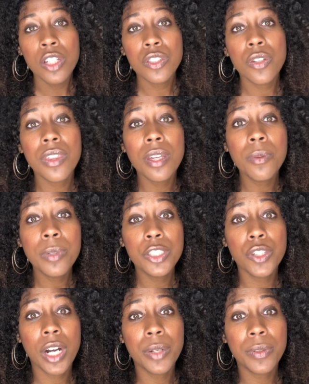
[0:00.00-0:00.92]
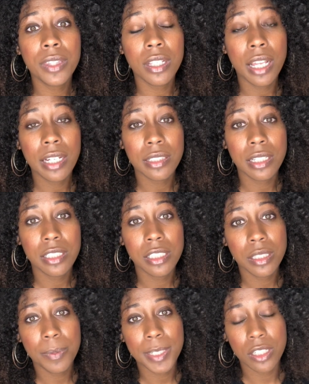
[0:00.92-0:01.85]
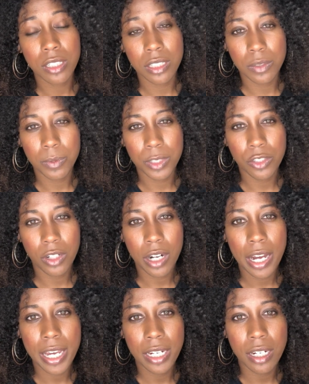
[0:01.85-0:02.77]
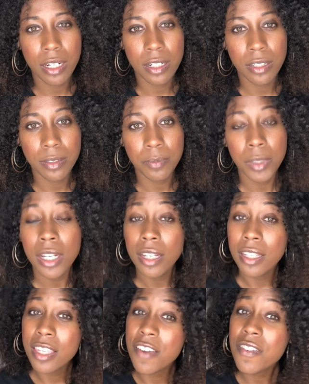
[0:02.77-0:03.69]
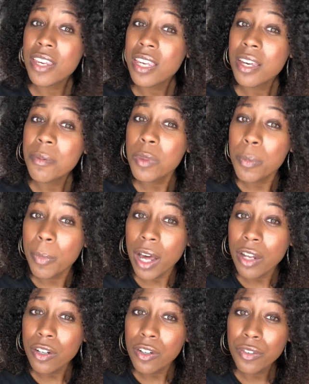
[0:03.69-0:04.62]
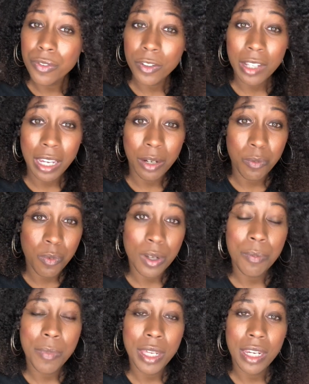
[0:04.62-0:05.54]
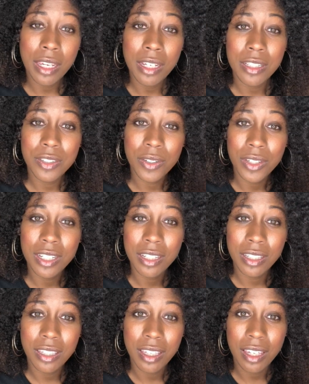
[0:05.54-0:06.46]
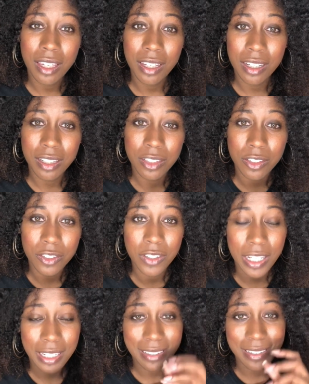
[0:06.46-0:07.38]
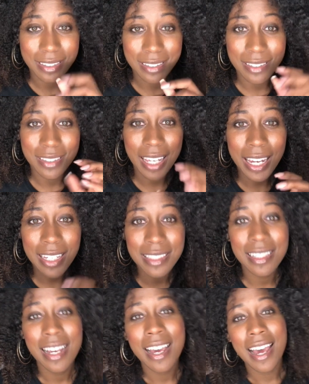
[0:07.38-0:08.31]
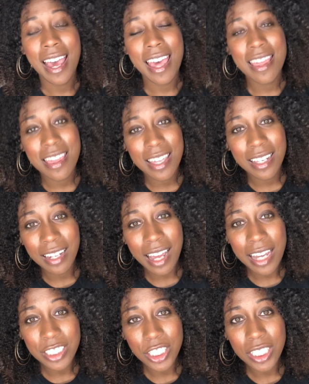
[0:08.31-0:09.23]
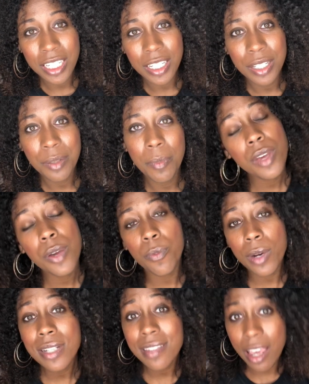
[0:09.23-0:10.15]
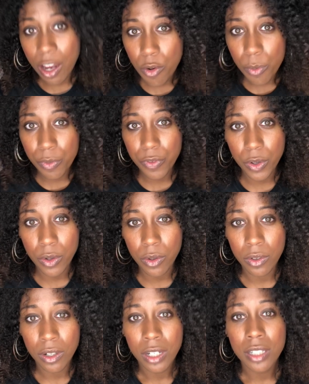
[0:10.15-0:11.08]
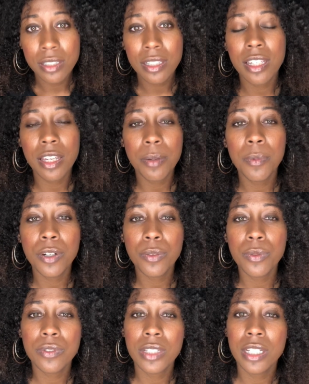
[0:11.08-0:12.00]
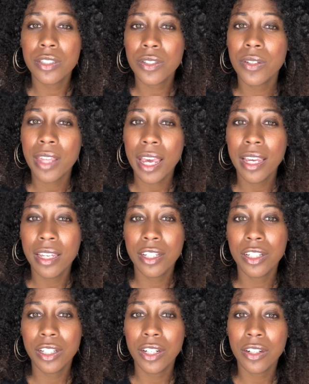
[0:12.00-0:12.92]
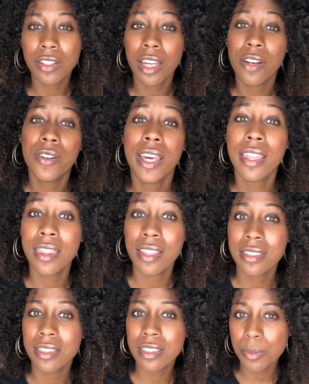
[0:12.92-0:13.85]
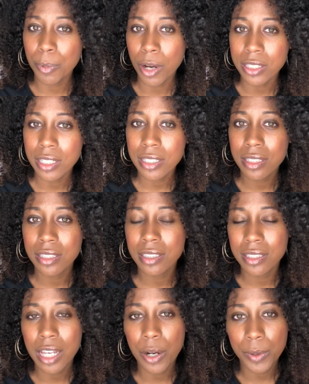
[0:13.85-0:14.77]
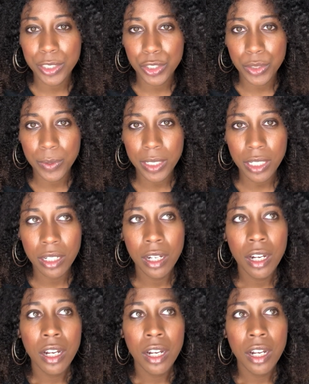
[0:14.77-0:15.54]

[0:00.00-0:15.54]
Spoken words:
So then we tried with the lactation specialist, we tried giving him the bottle for like 1 minute so he could get a little like taste, and then latching him. It was helpful to get him on a routine so that he could learn that, okay, this is the process, this is how we do it.